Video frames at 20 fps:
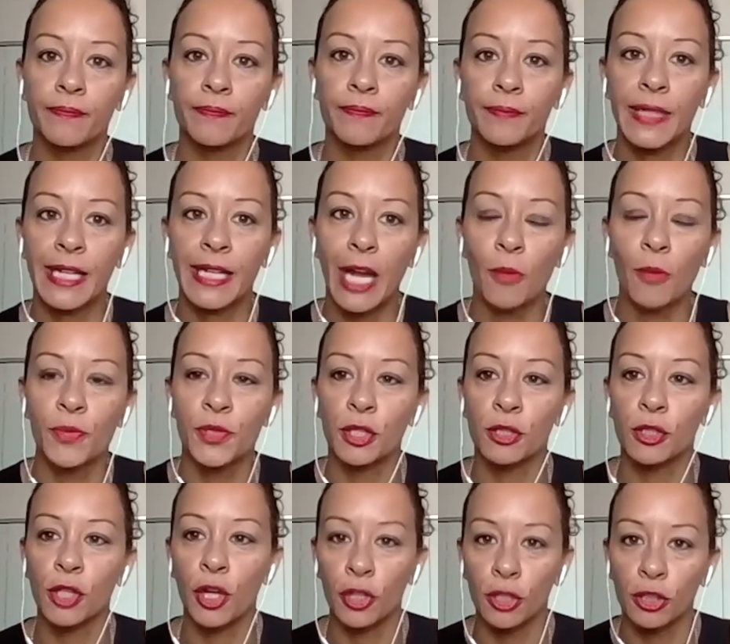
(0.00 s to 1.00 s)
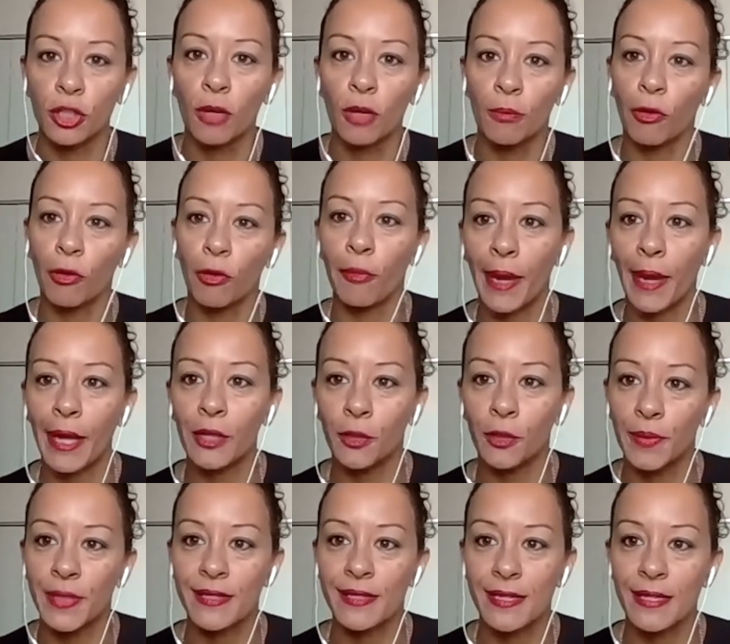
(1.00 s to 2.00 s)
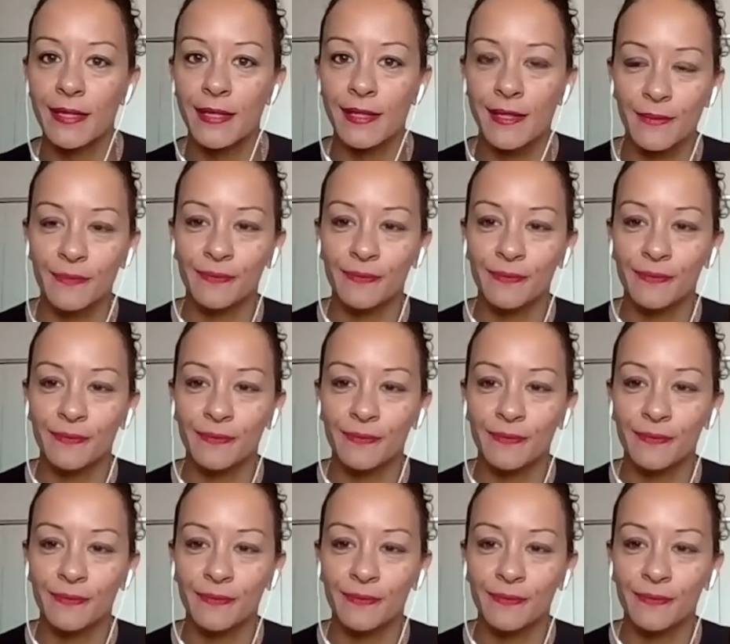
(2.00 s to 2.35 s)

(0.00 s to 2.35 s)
It helps you learn a lot more about your business.